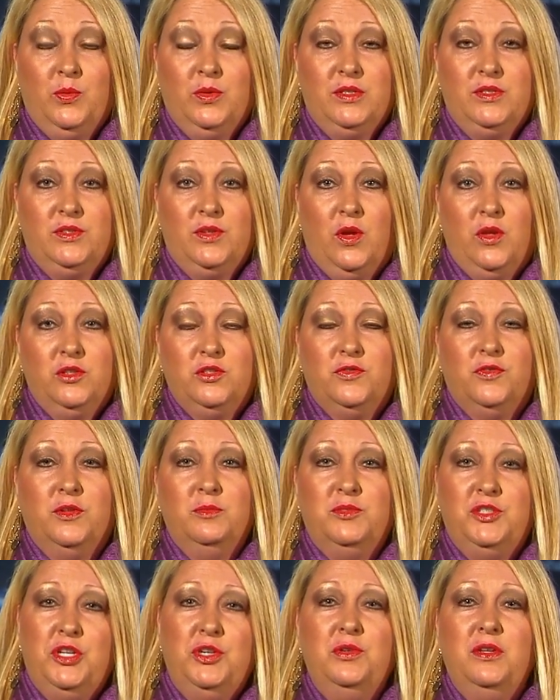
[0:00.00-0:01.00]
Results
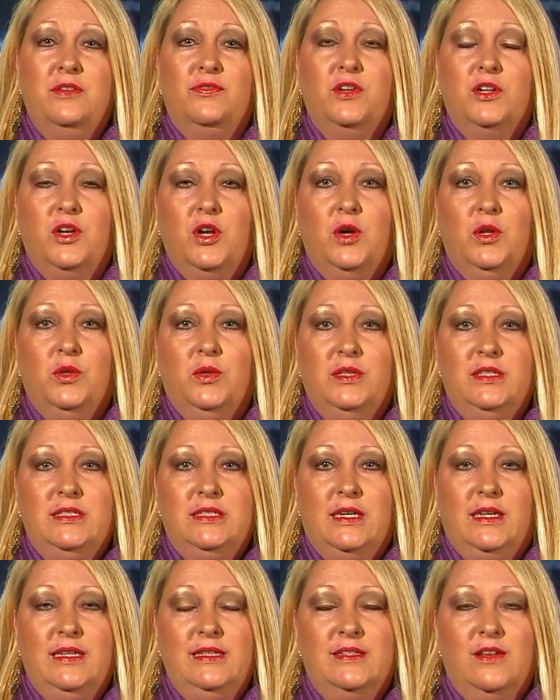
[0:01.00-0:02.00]
from two different colloid
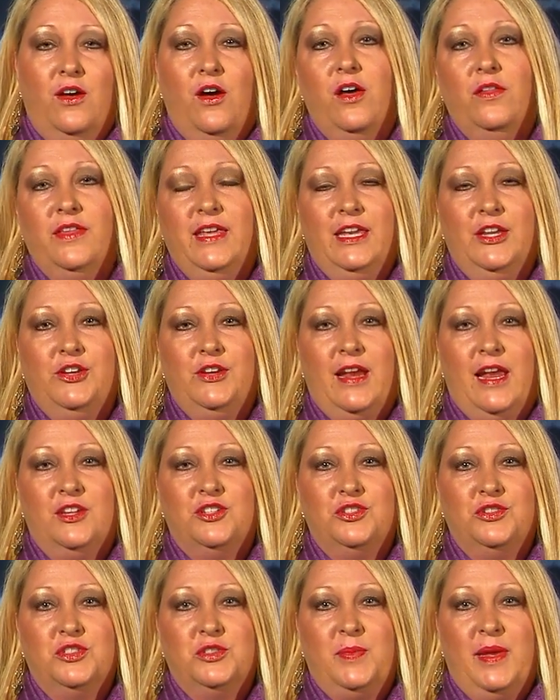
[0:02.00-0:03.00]
studies on the
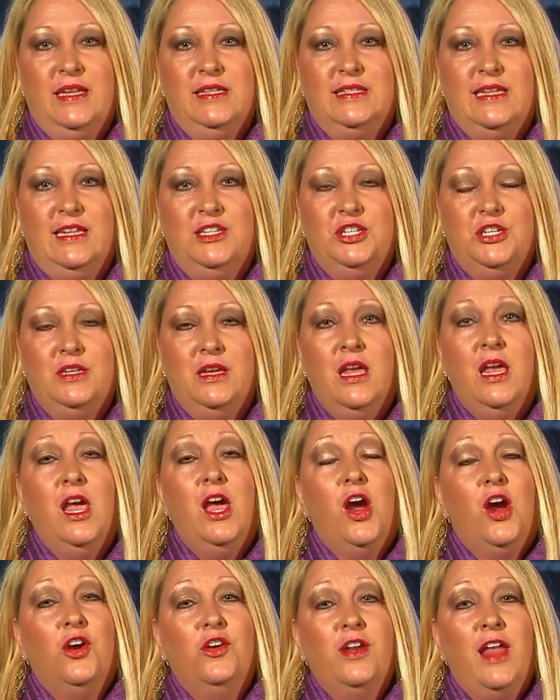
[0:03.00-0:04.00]
International Space Station
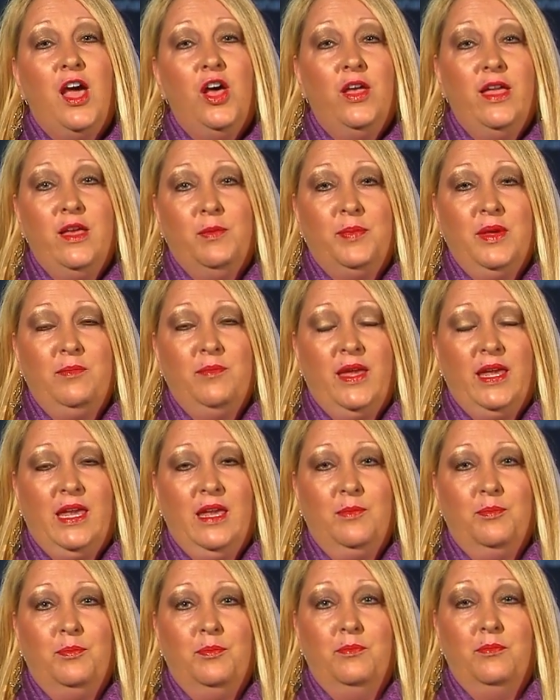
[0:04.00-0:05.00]
are now helping
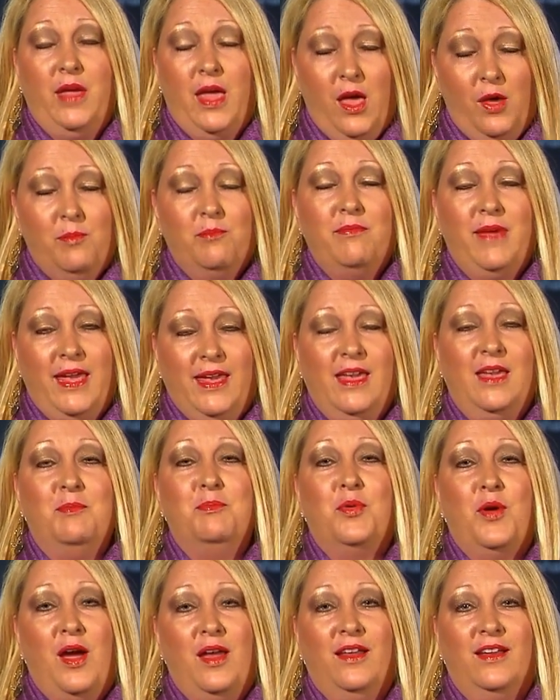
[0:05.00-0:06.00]
making, help
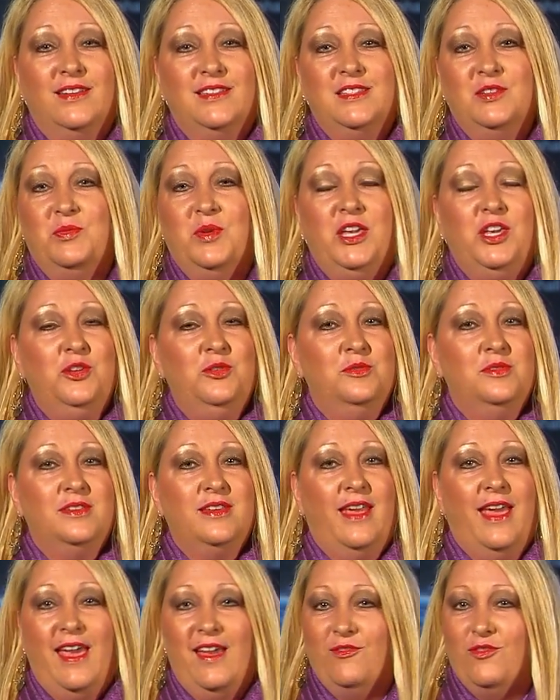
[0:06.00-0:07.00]
making products that we
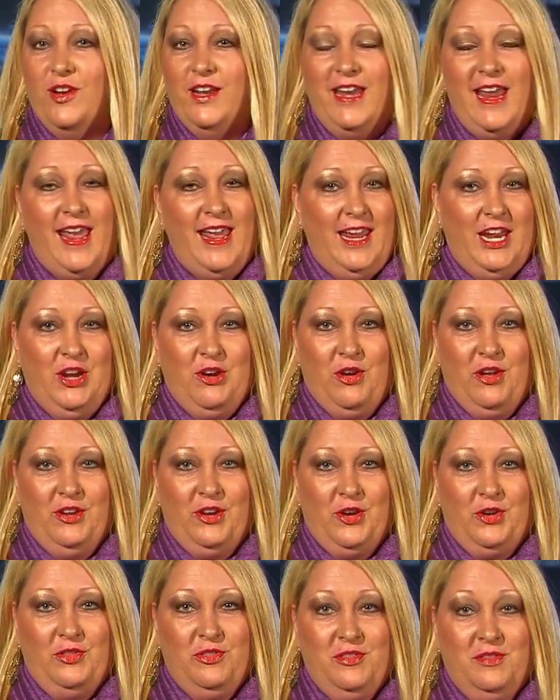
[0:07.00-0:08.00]
use every day here
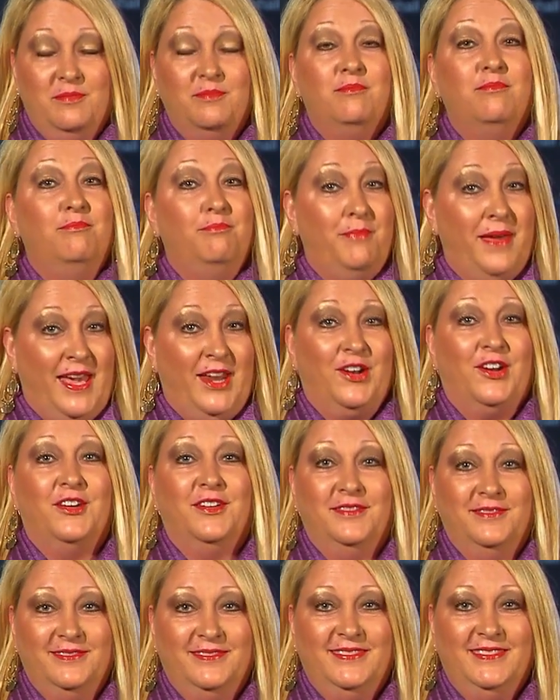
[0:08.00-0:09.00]
on Earth better.